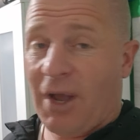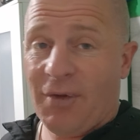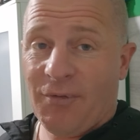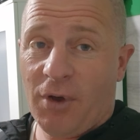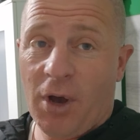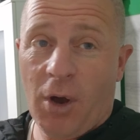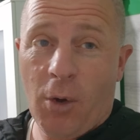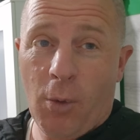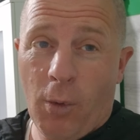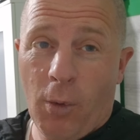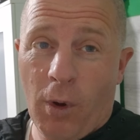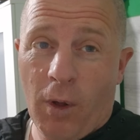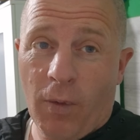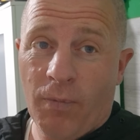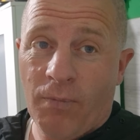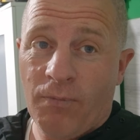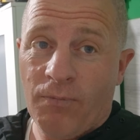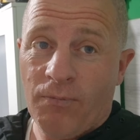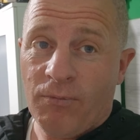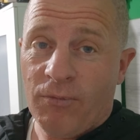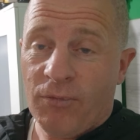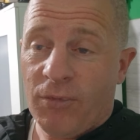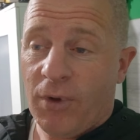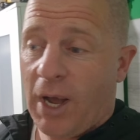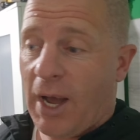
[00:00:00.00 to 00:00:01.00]
I haven't got one.
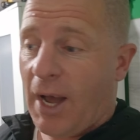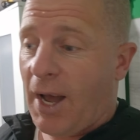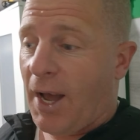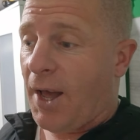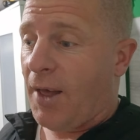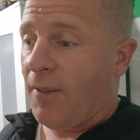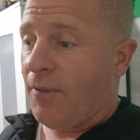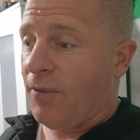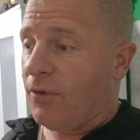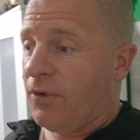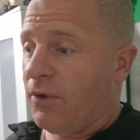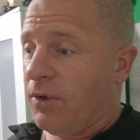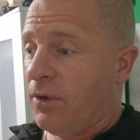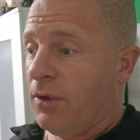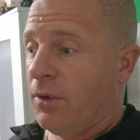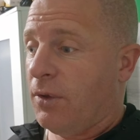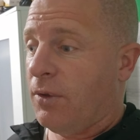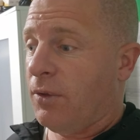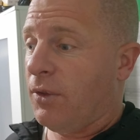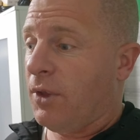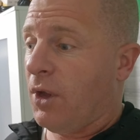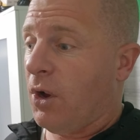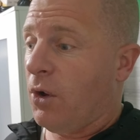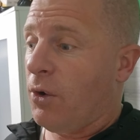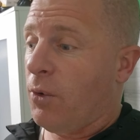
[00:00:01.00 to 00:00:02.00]
And
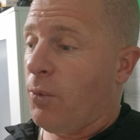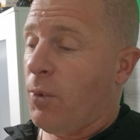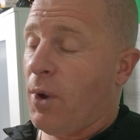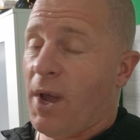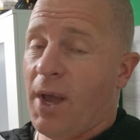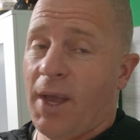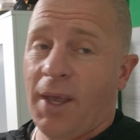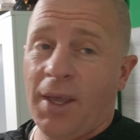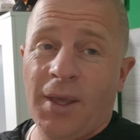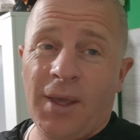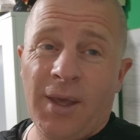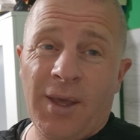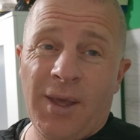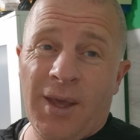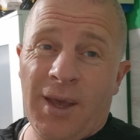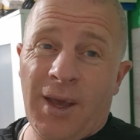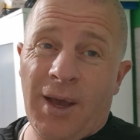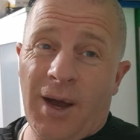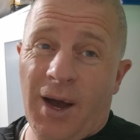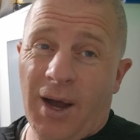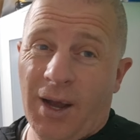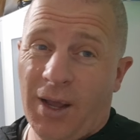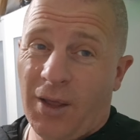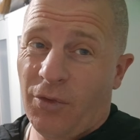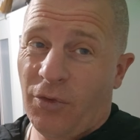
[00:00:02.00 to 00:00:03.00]
the only way
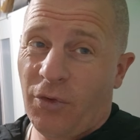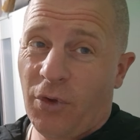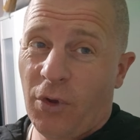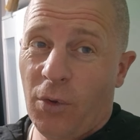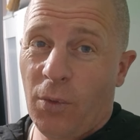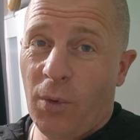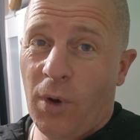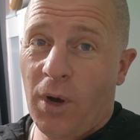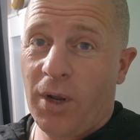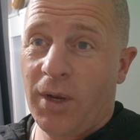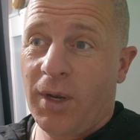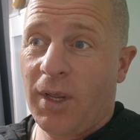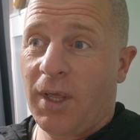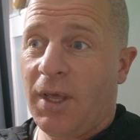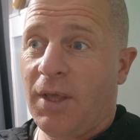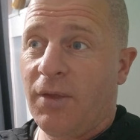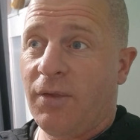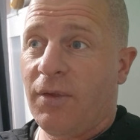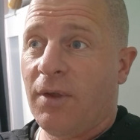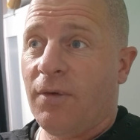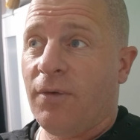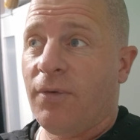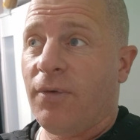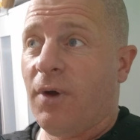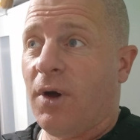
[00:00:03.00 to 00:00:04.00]
I can do one
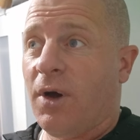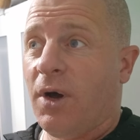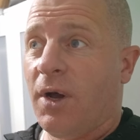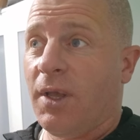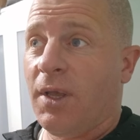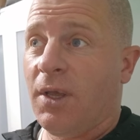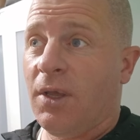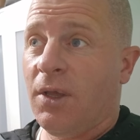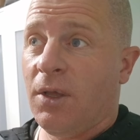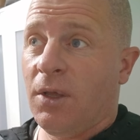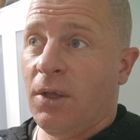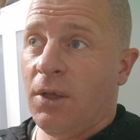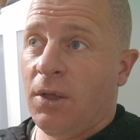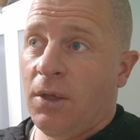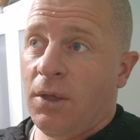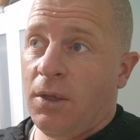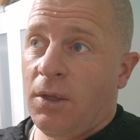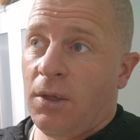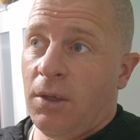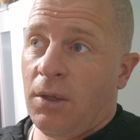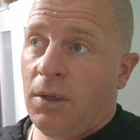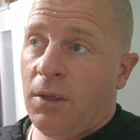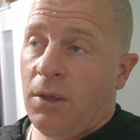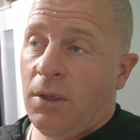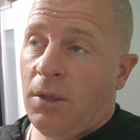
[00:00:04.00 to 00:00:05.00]
is if I
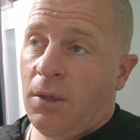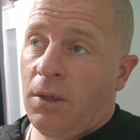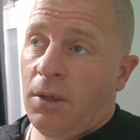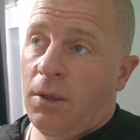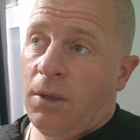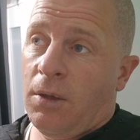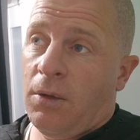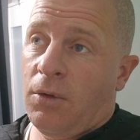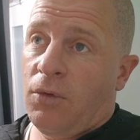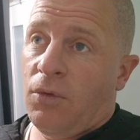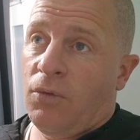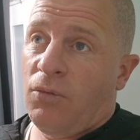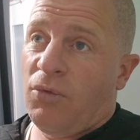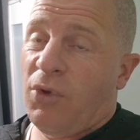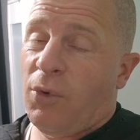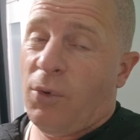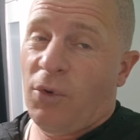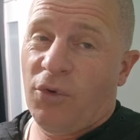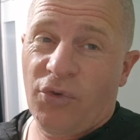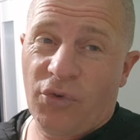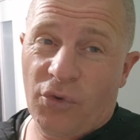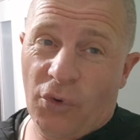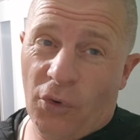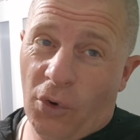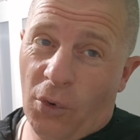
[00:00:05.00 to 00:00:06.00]
do a
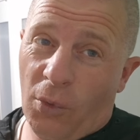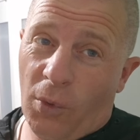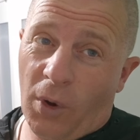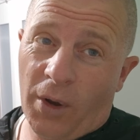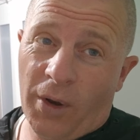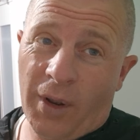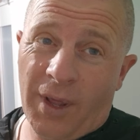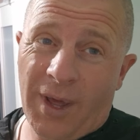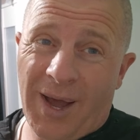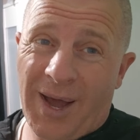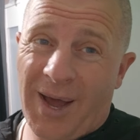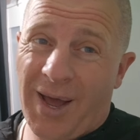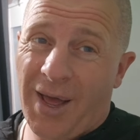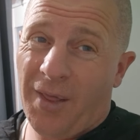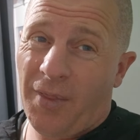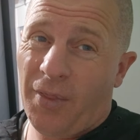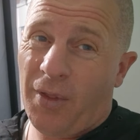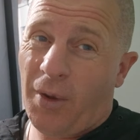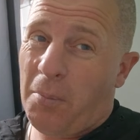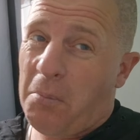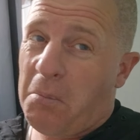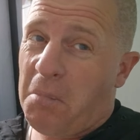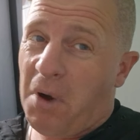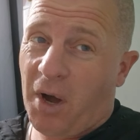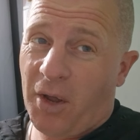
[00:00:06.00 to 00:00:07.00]
short one, and
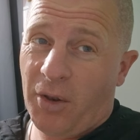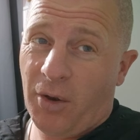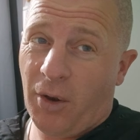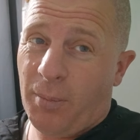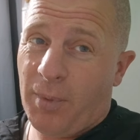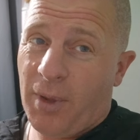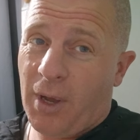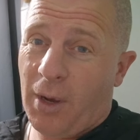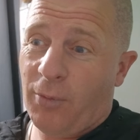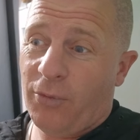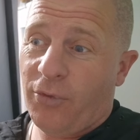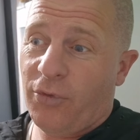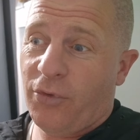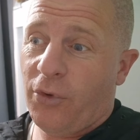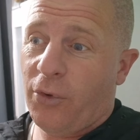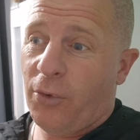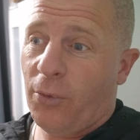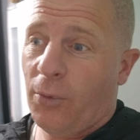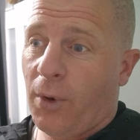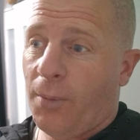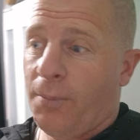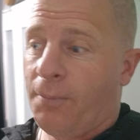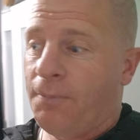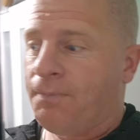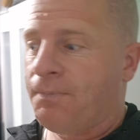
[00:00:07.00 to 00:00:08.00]
I might not be able to
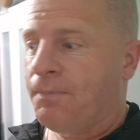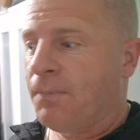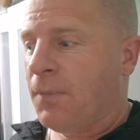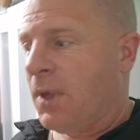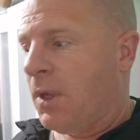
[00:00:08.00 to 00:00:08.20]
do one.